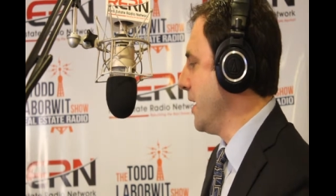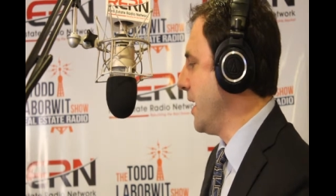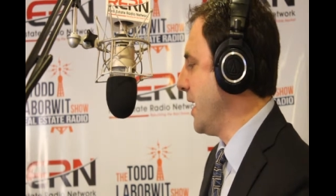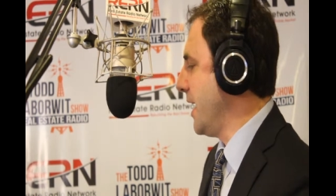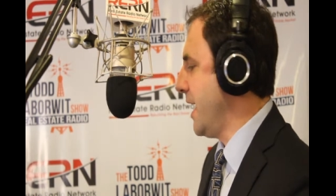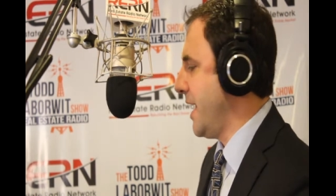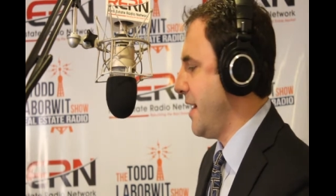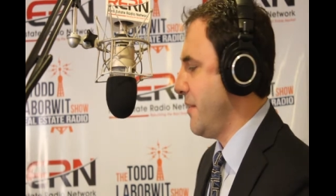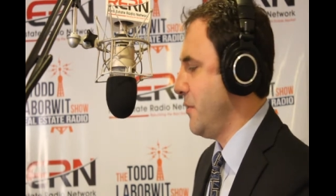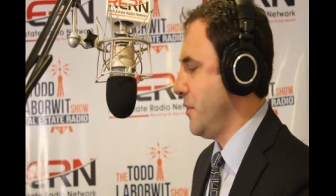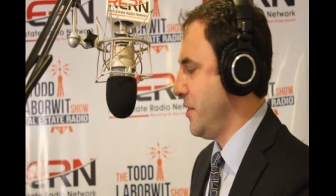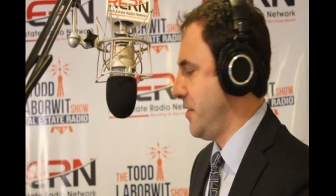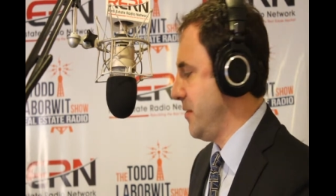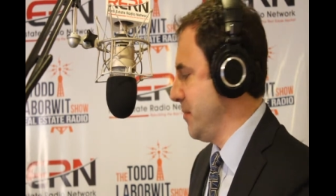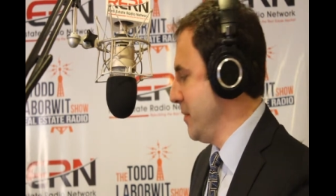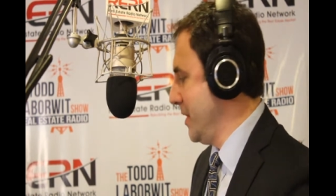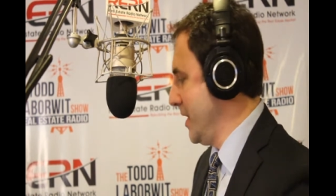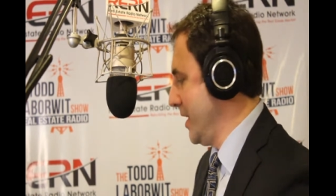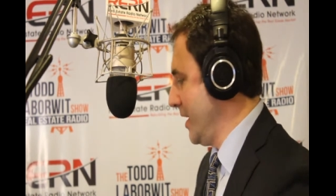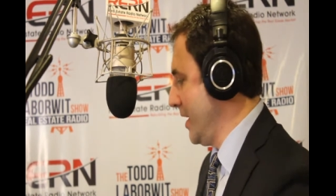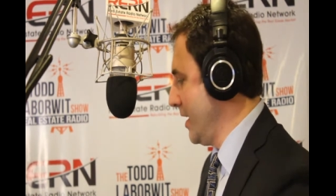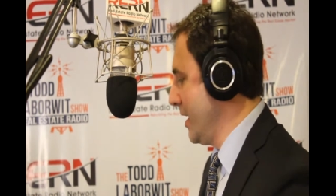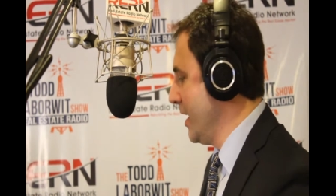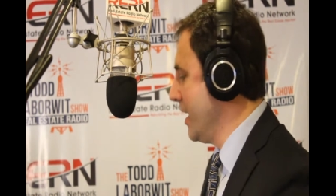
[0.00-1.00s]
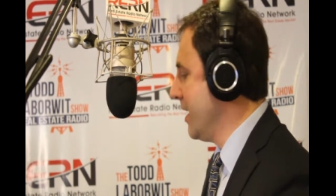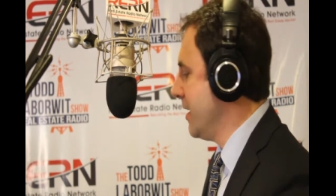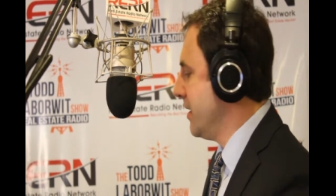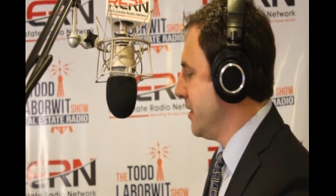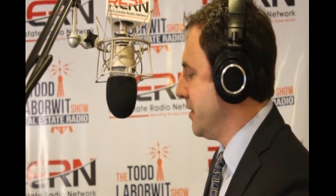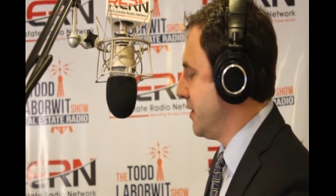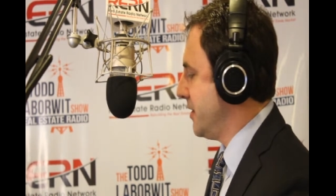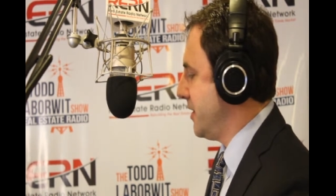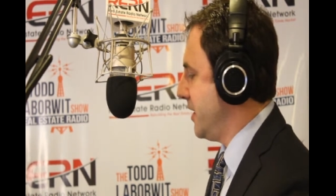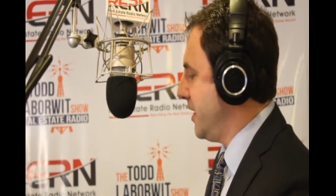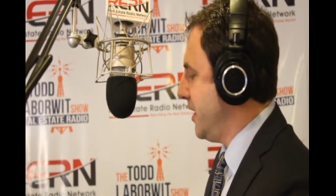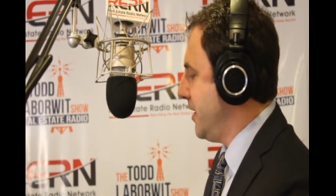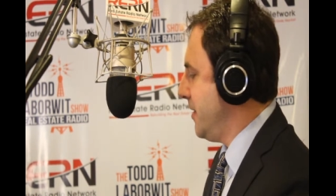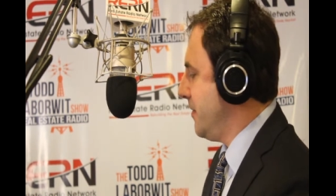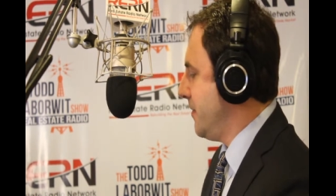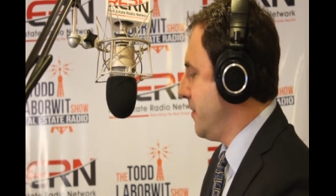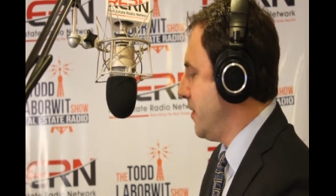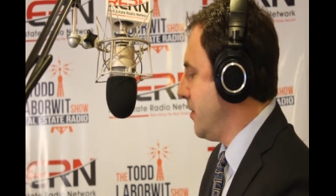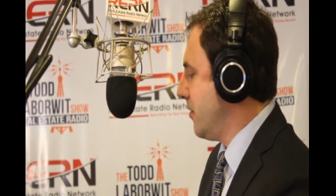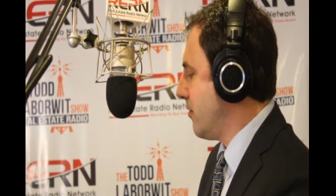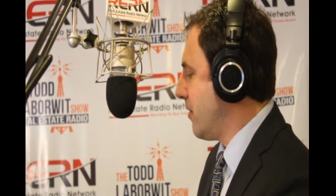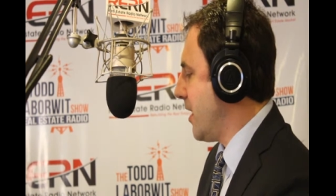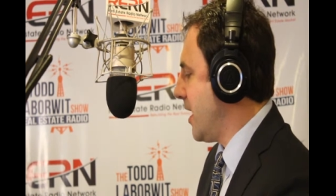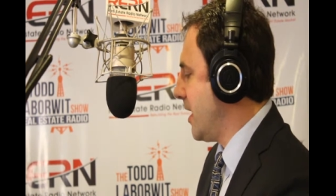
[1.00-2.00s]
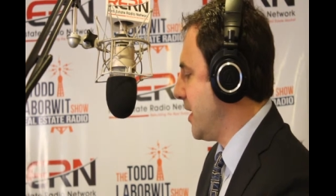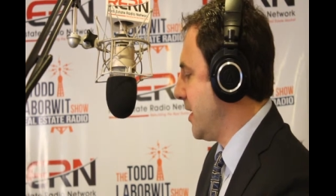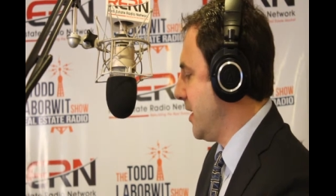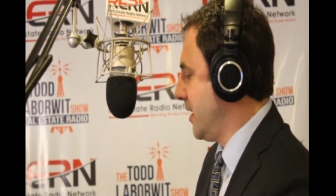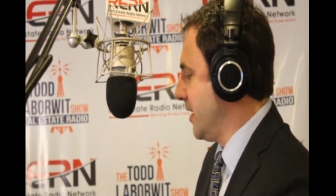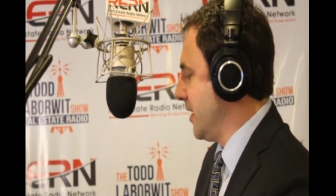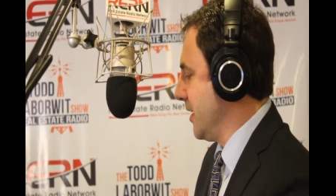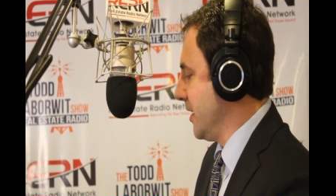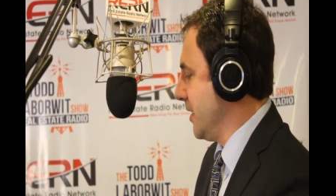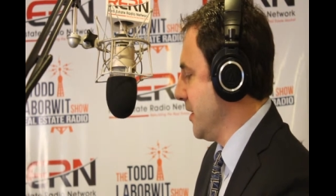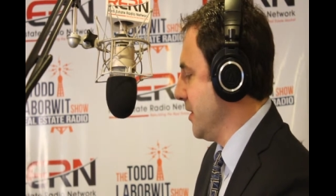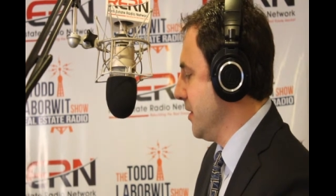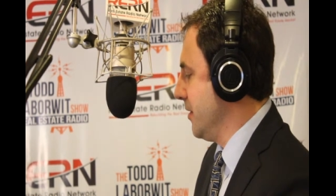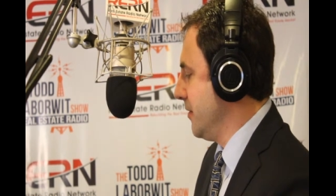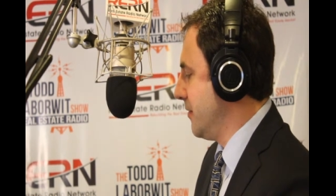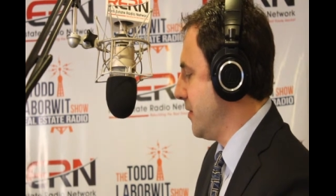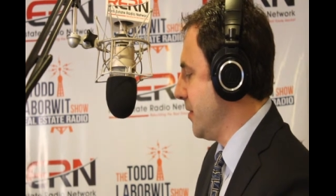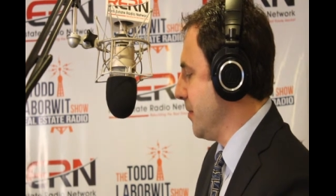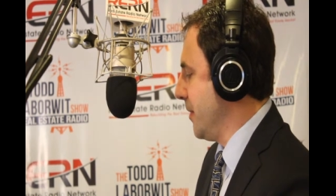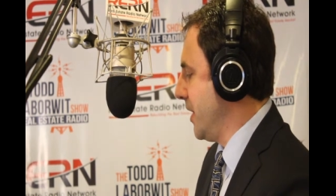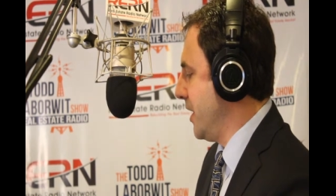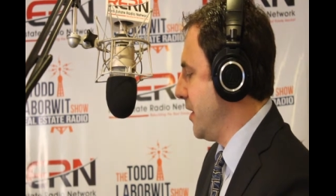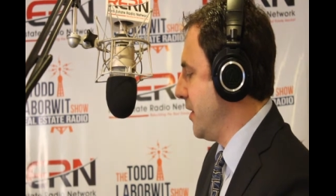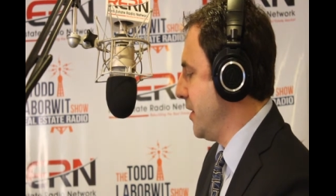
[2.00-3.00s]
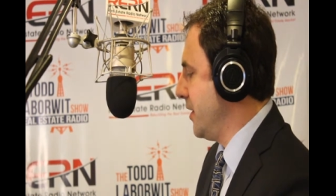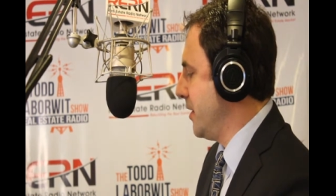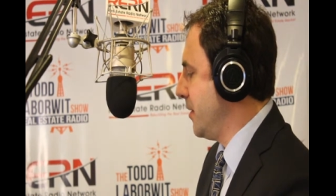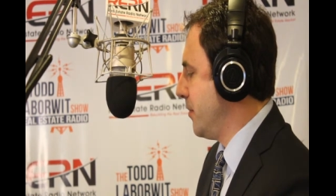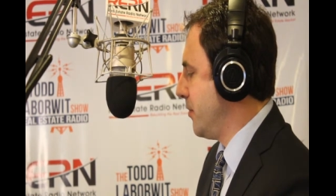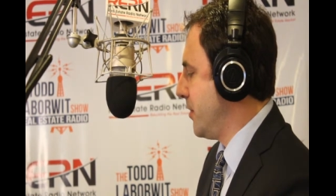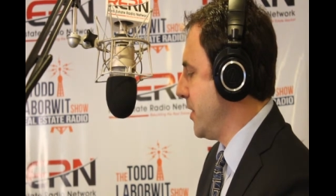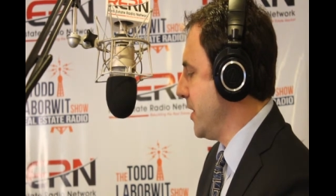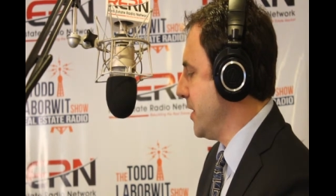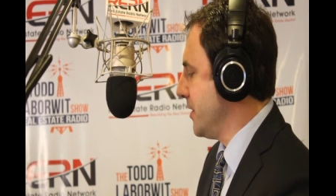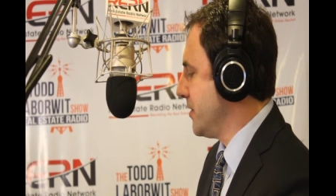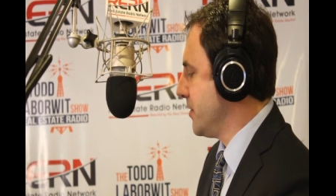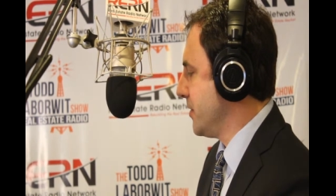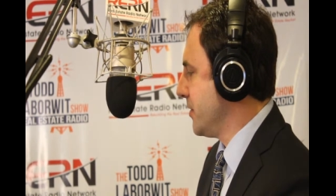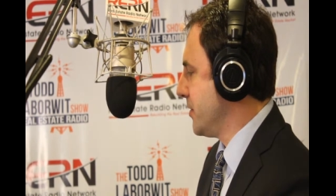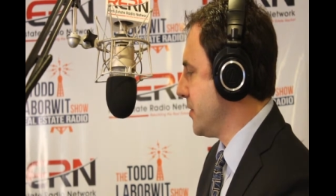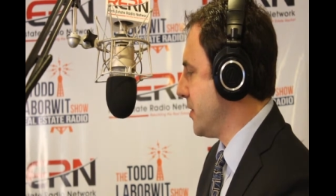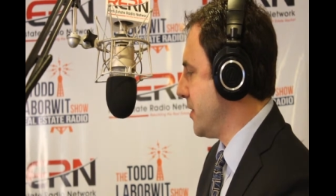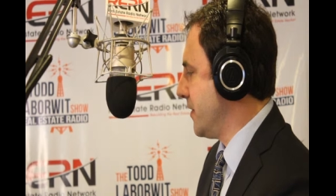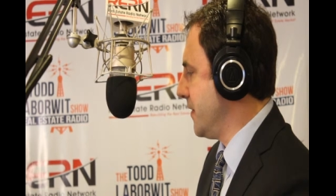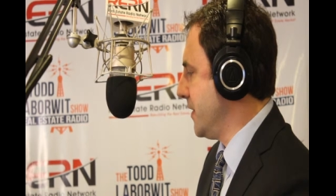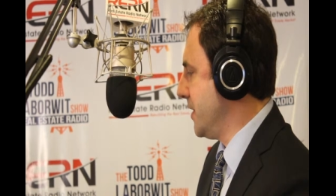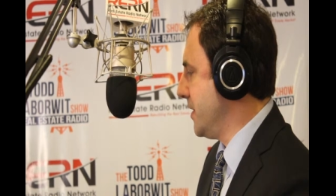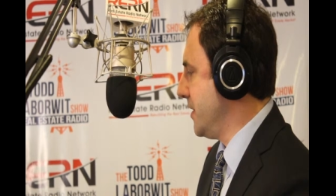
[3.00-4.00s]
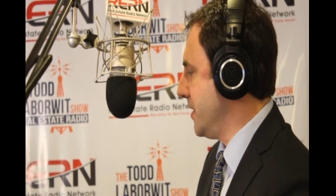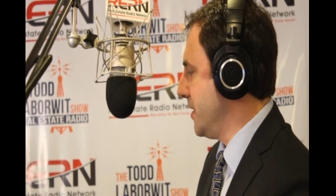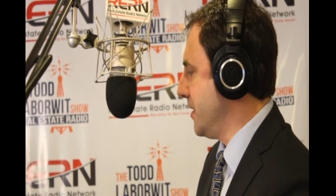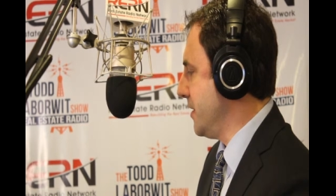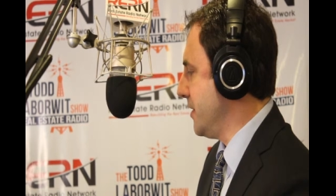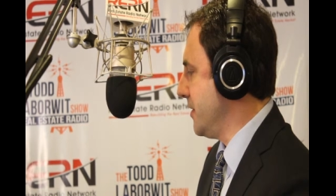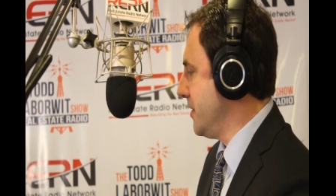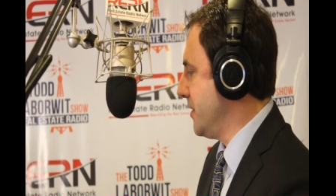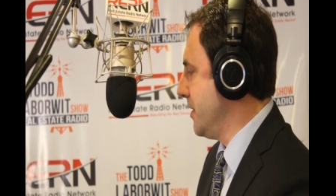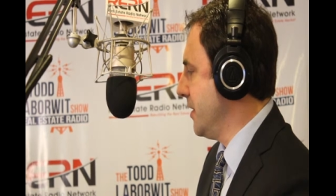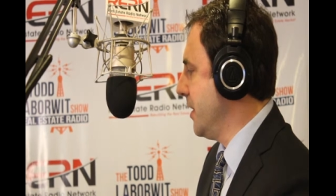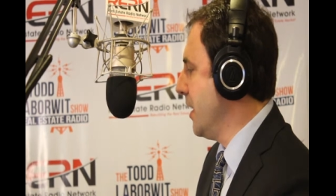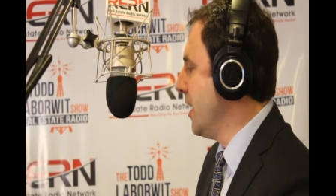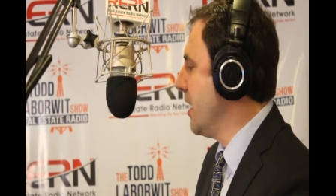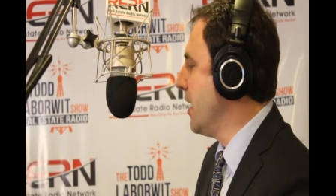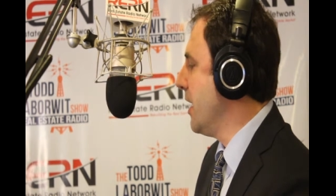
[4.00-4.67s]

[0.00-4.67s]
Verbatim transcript: I have with me Steve Rochkind from Area Appraisal Services,